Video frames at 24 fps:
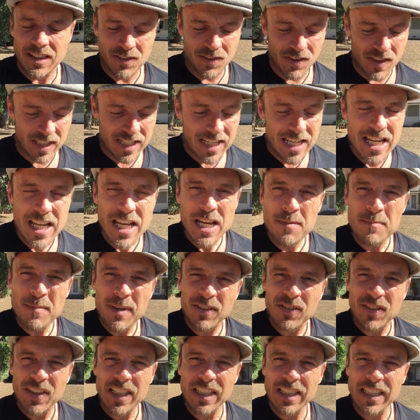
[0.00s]
the key
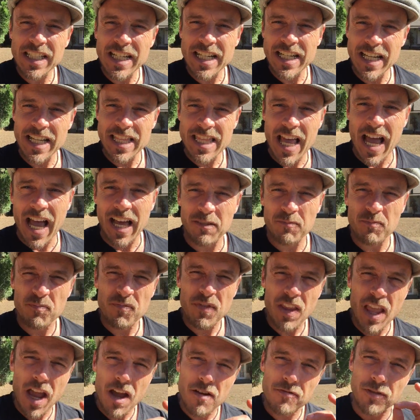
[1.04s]
missing link in that.
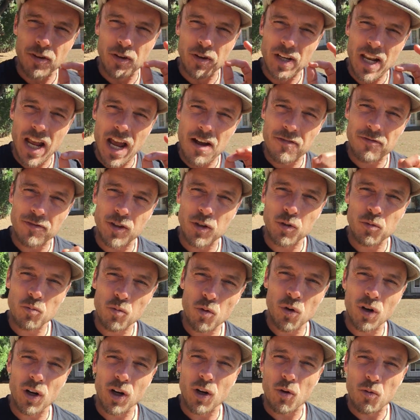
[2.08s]
Effort,
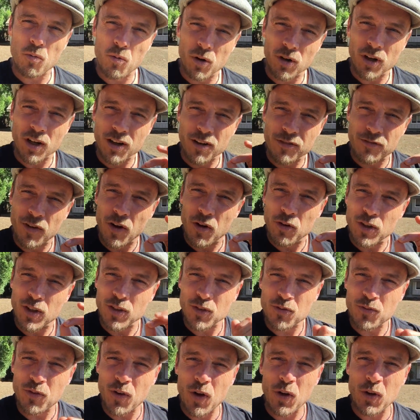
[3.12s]
work,
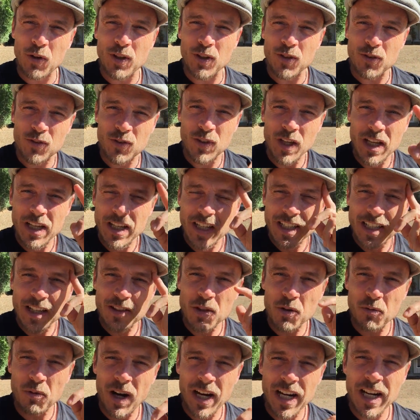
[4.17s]
focus. Get
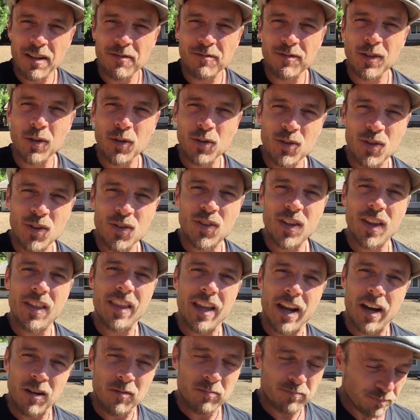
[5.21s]
the right influences in
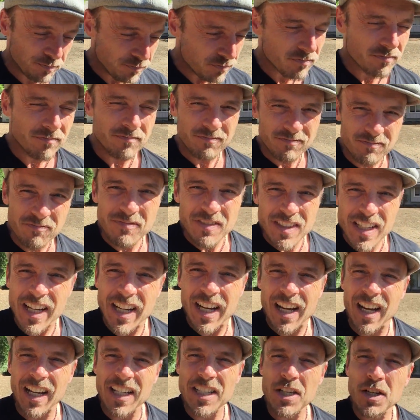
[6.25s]
there.
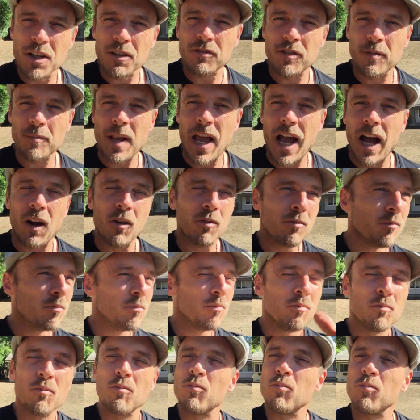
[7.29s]
A year from now,
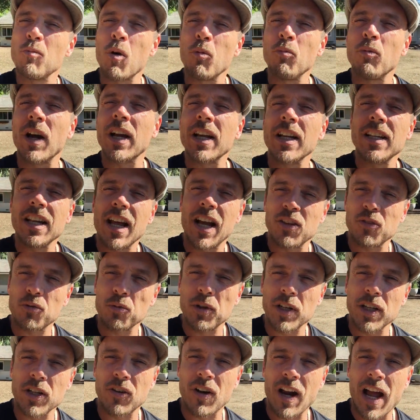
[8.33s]
won't recognize
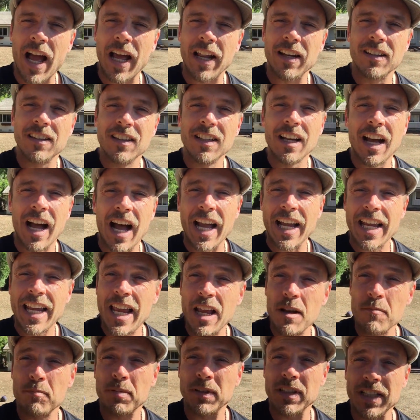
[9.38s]
where you're at. I
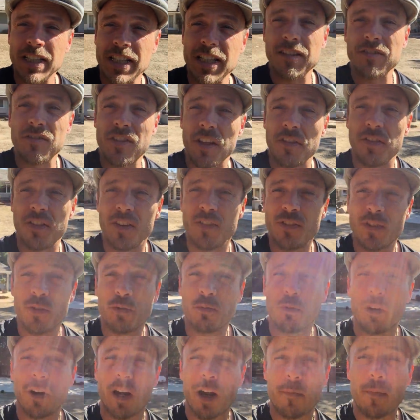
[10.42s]
can't believe that this
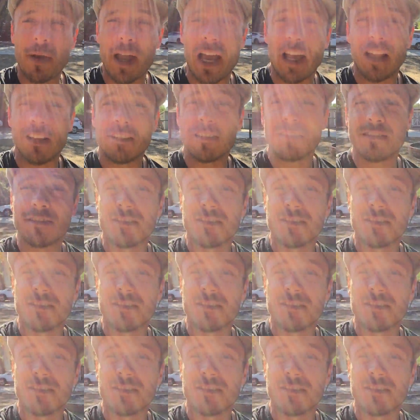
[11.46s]
is where I'm at.